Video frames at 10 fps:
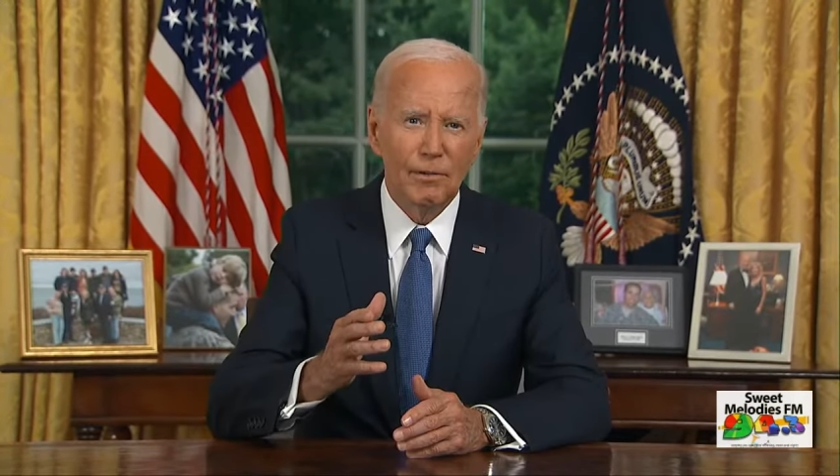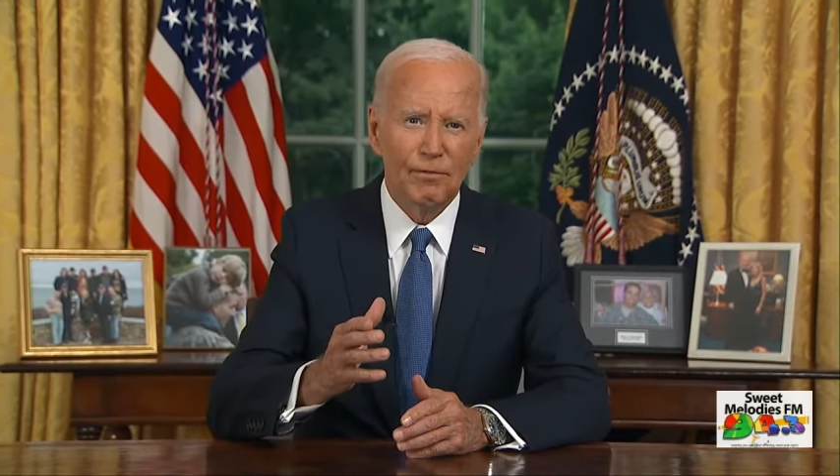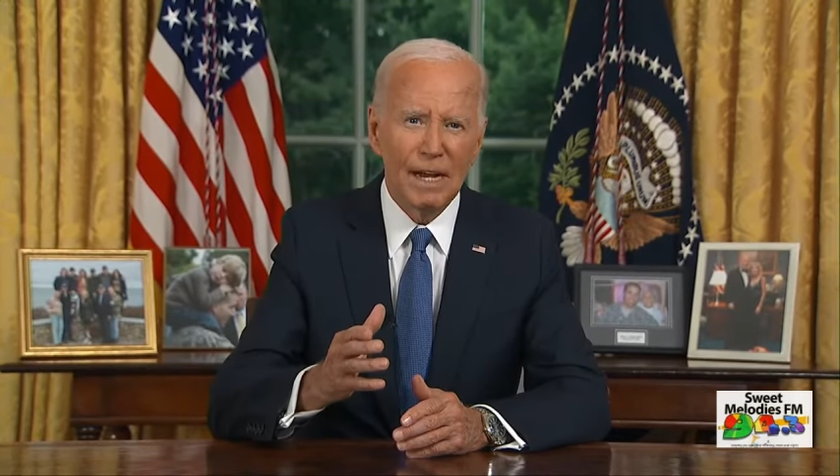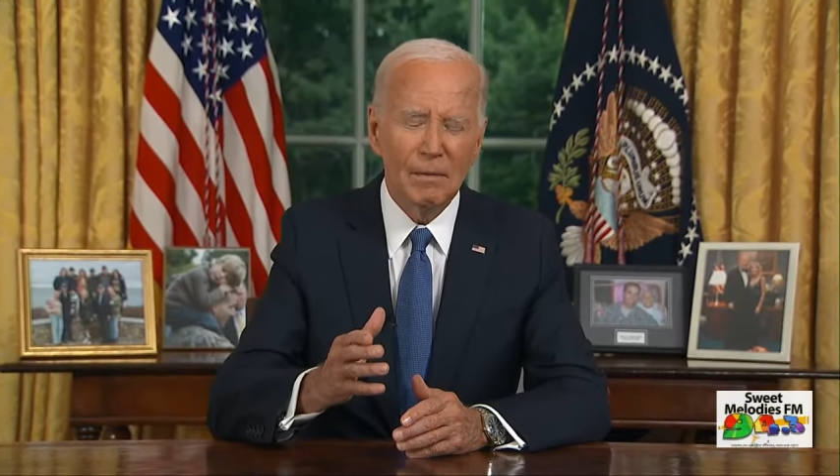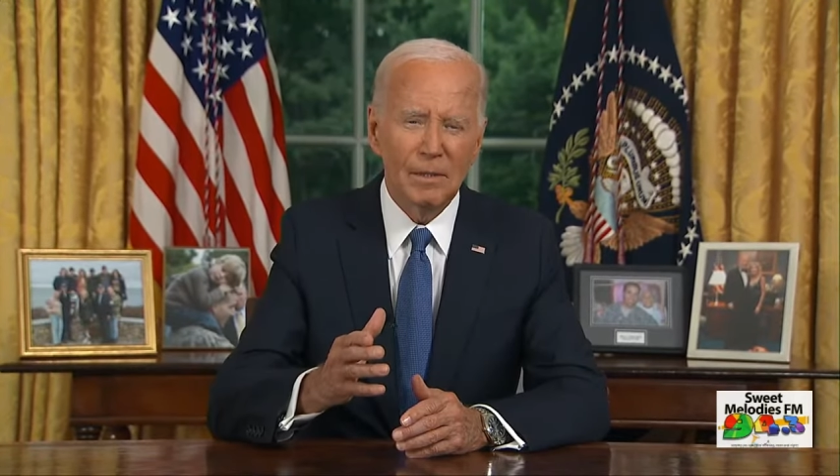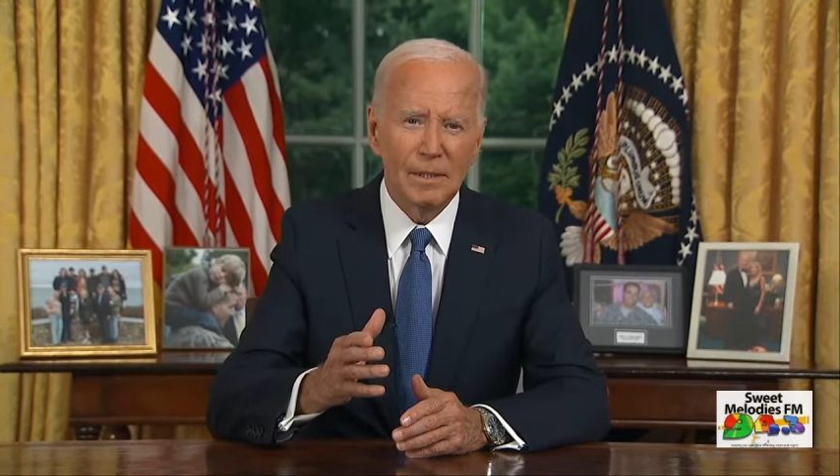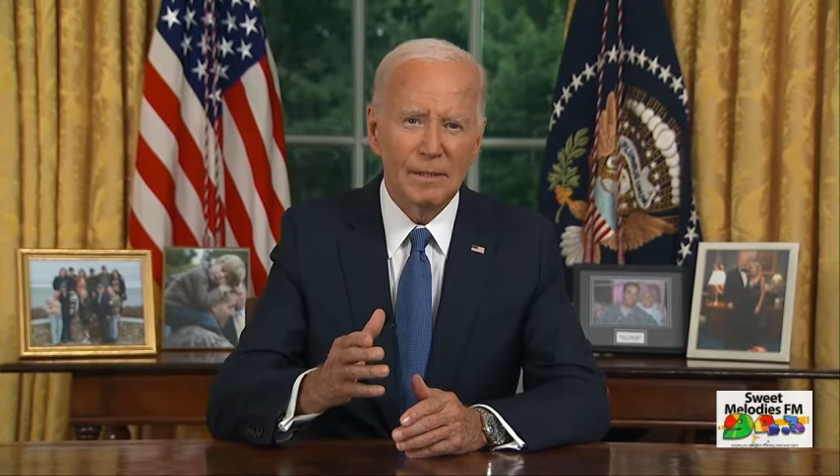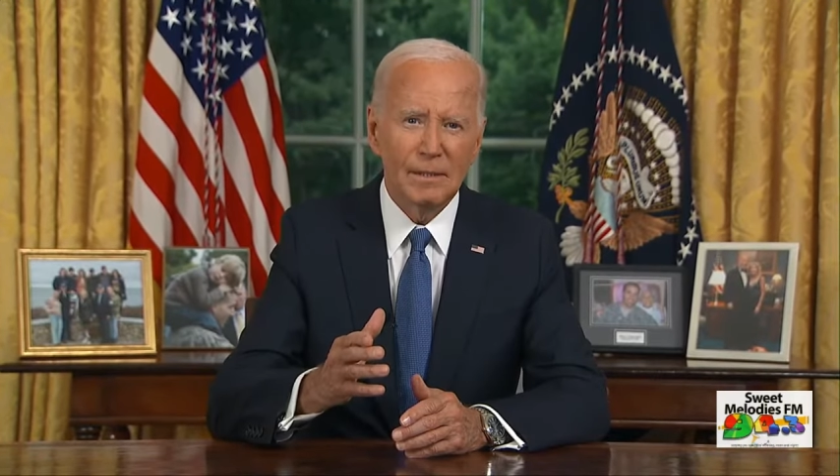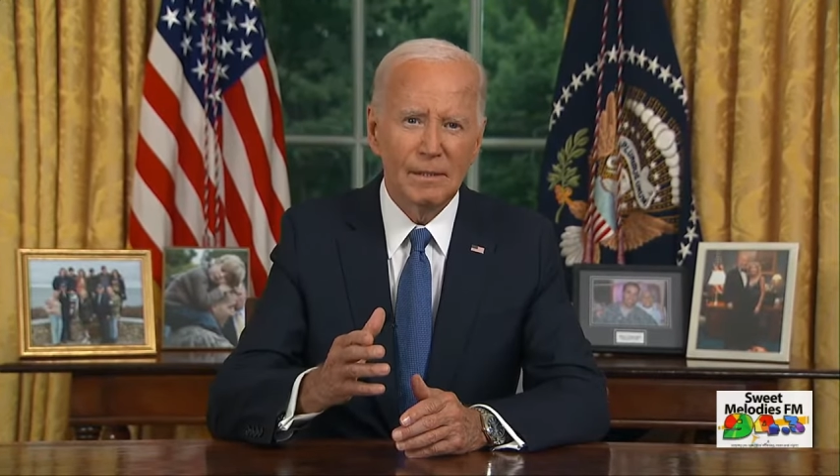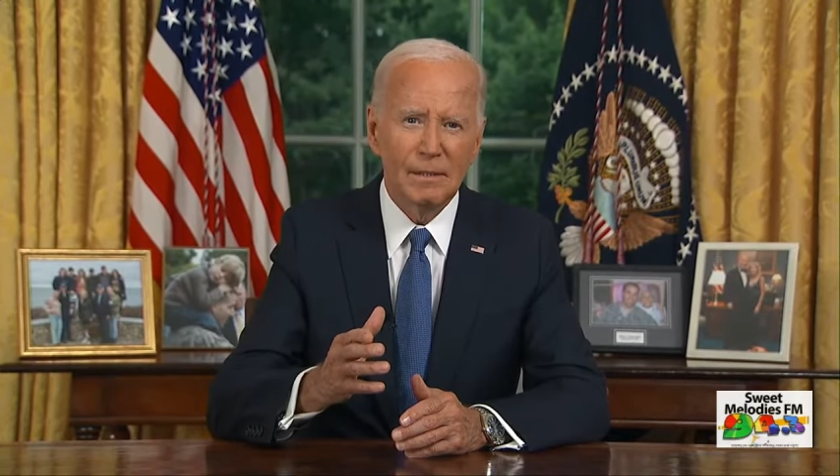
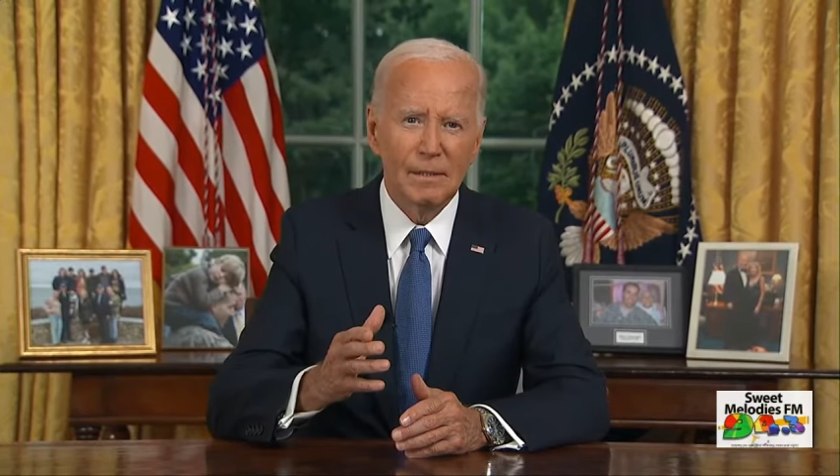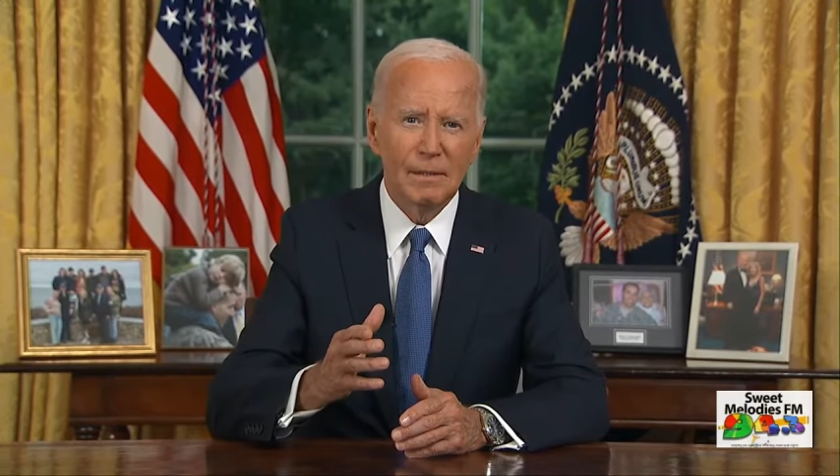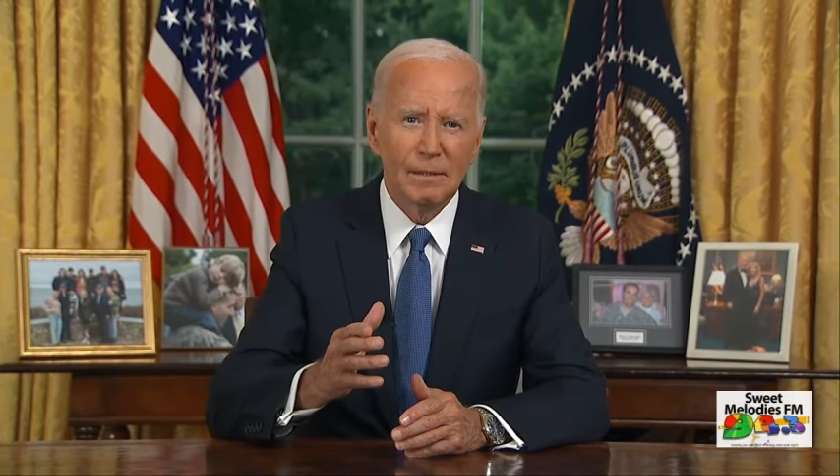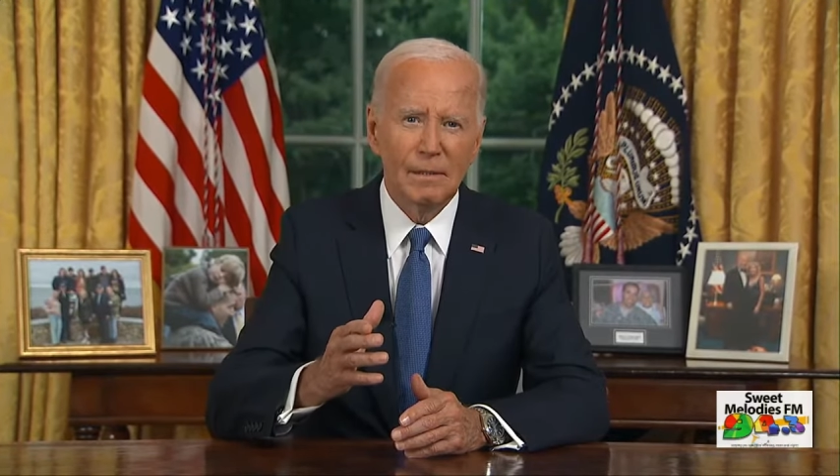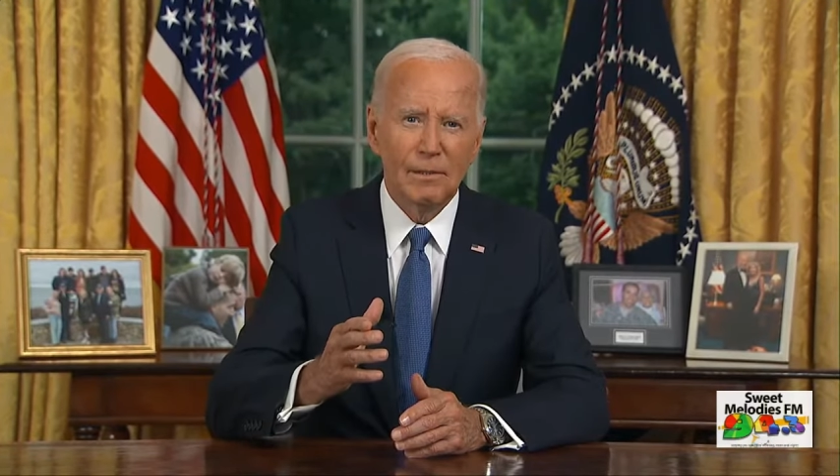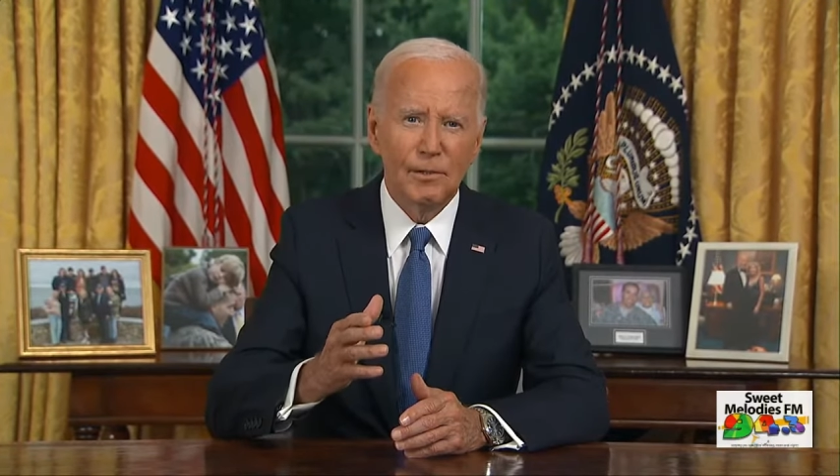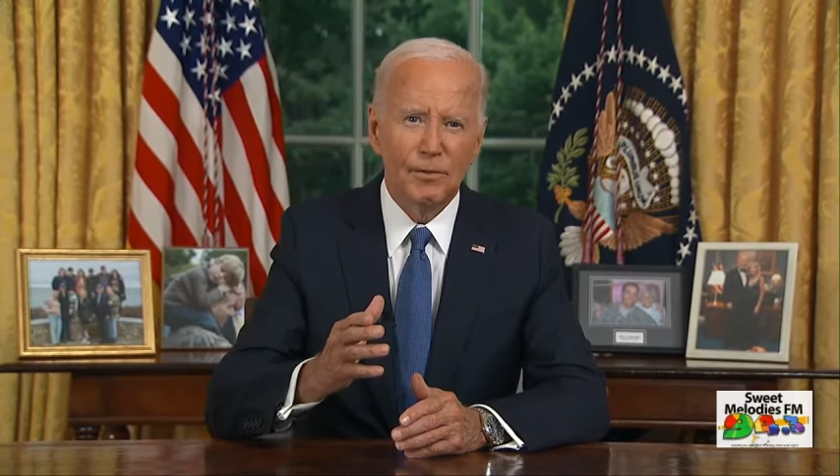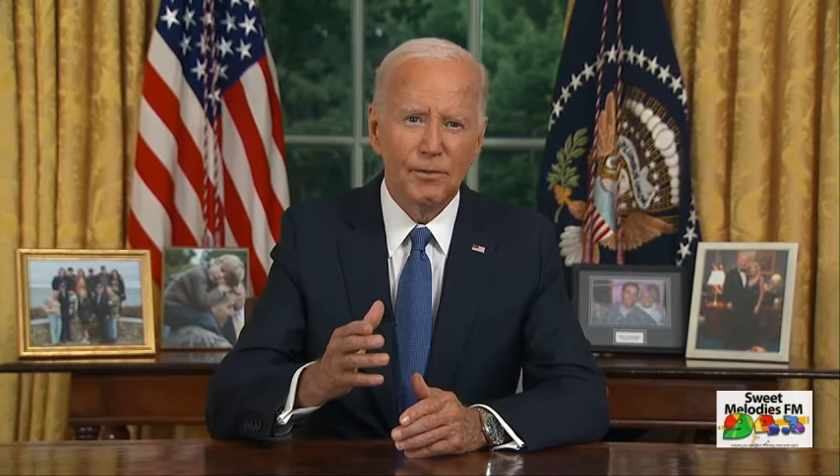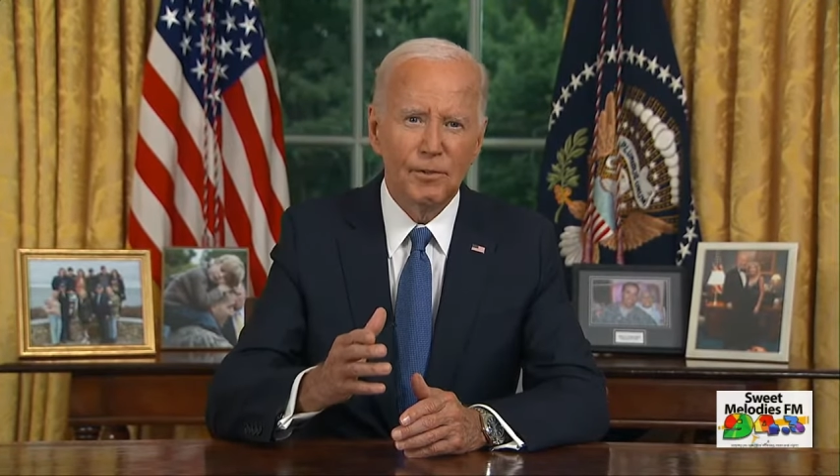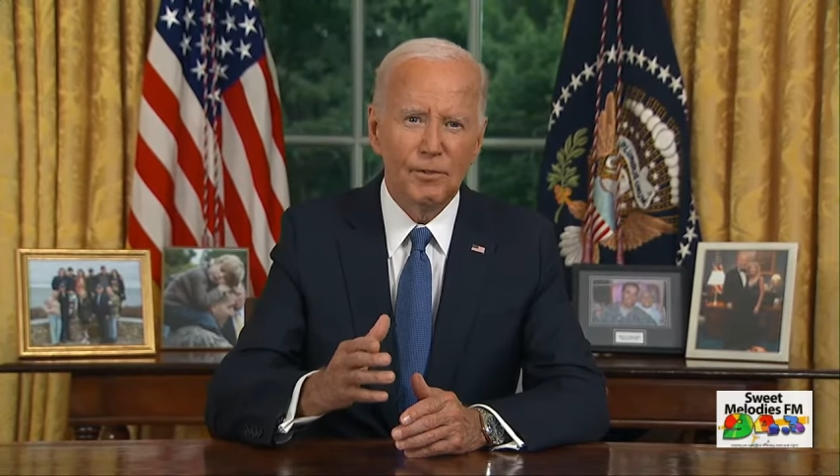families, your
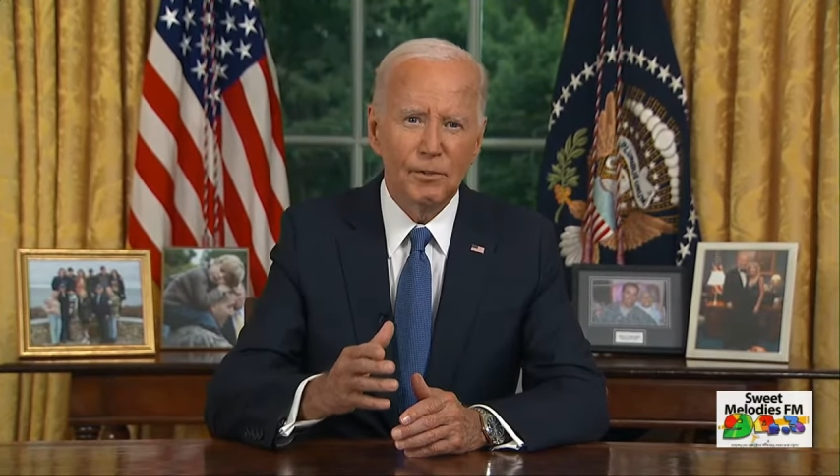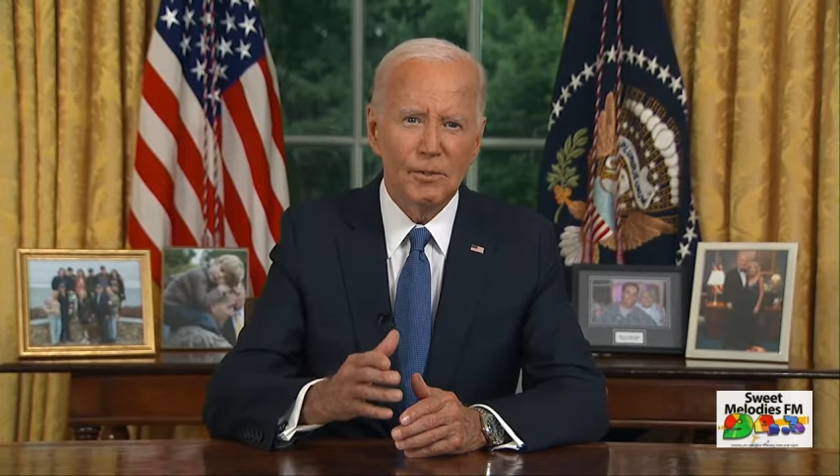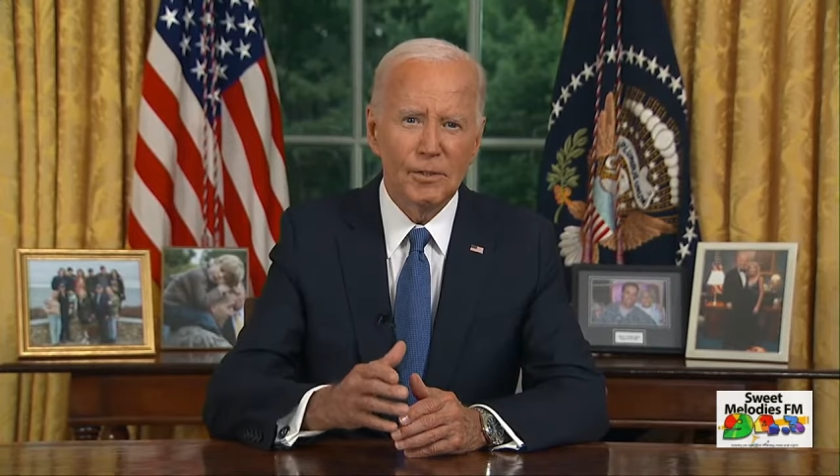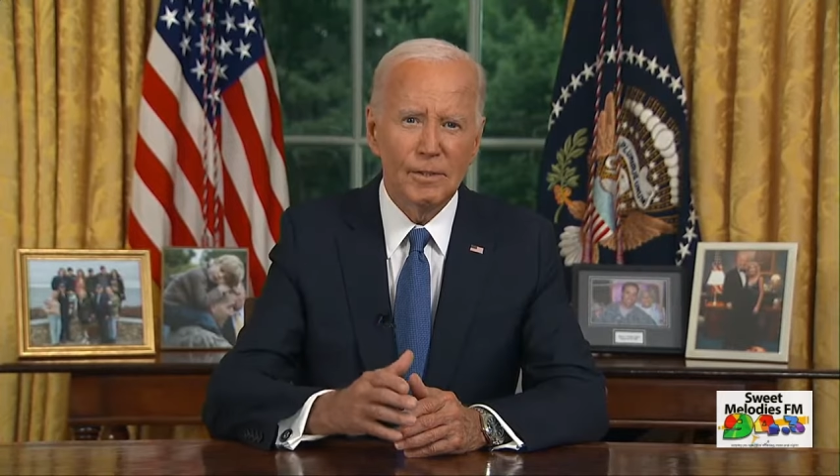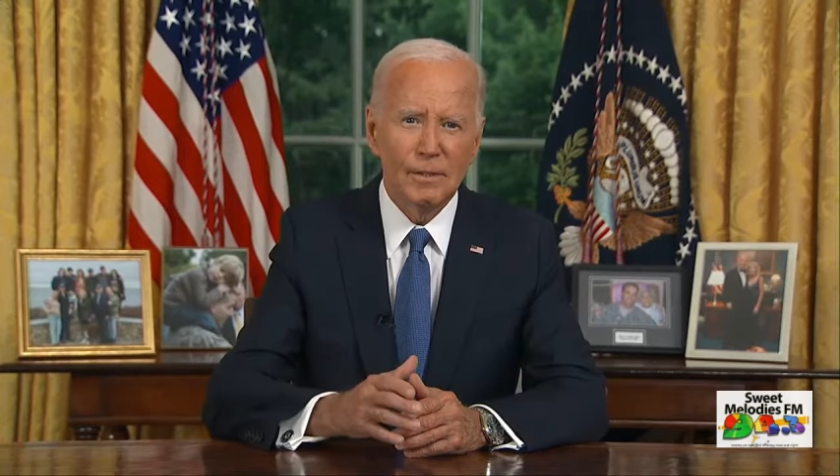futures.